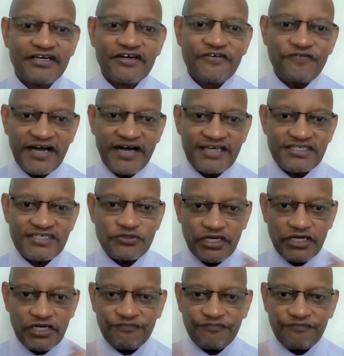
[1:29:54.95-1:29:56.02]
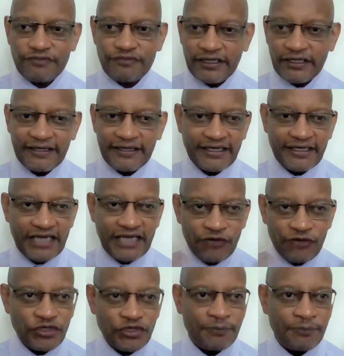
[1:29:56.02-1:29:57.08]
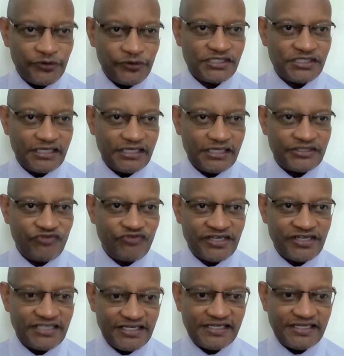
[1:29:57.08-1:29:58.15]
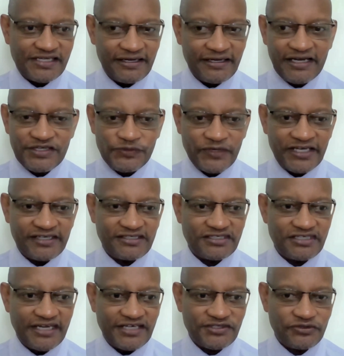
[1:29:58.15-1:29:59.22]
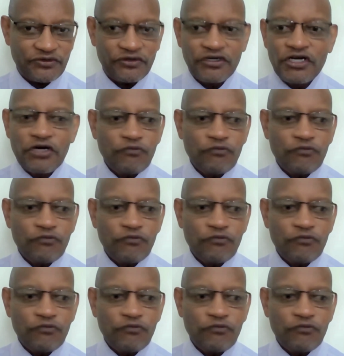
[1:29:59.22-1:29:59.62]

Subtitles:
First, to help, and how do you approach strategy as well international?